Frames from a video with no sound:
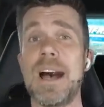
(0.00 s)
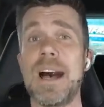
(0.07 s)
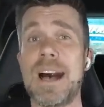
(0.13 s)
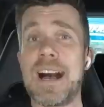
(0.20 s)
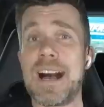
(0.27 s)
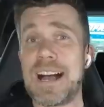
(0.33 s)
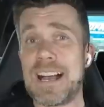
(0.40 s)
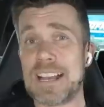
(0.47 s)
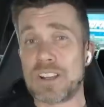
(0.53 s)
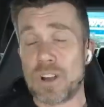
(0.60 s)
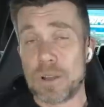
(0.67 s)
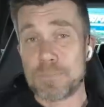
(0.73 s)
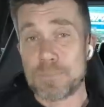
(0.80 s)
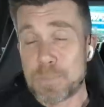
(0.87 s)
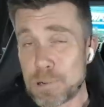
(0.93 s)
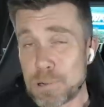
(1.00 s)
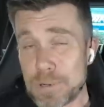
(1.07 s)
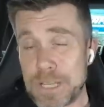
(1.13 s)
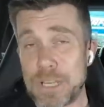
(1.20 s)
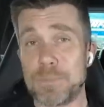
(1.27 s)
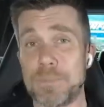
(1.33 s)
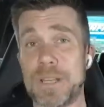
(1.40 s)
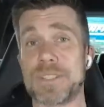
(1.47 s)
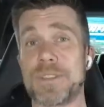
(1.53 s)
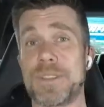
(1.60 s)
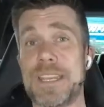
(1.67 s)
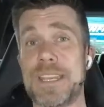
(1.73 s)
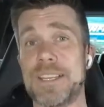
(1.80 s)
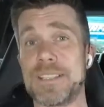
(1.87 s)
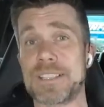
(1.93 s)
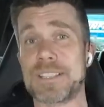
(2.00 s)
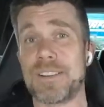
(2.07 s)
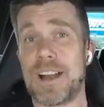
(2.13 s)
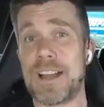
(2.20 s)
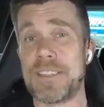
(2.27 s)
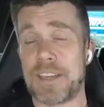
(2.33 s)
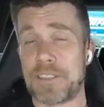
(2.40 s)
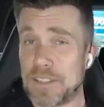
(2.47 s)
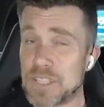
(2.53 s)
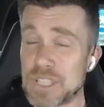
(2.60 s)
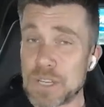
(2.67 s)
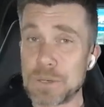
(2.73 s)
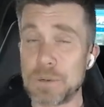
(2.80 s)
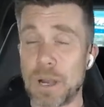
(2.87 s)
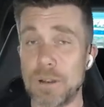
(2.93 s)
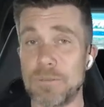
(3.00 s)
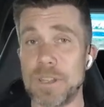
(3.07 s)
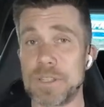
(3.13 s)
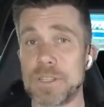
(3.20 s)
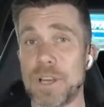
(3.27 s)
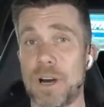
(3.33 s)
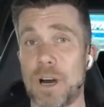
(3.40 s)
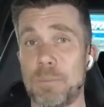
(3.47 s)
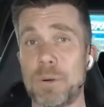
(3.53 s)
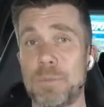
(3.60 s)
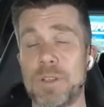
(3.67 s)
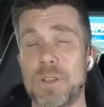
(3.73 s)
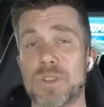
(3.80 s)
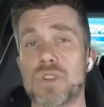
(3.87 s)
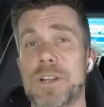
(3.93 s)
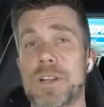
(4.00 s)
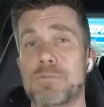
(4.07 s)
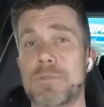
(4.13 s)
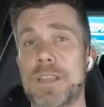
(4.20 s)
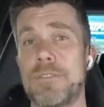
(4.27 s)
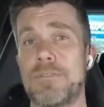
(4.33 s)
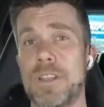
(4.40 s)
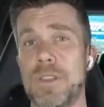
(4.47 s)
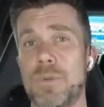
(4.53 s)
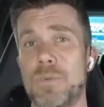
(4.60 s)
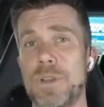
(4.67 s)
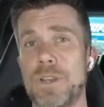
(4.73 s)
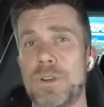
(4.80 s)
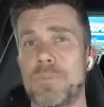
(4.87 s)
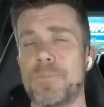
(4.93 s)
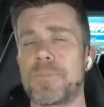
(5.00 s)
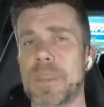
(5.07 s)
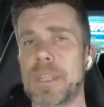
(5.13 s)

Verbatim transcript: Got pretty good bits on the inside, nothing too over the top, but we're not trying to reinvent the wheel.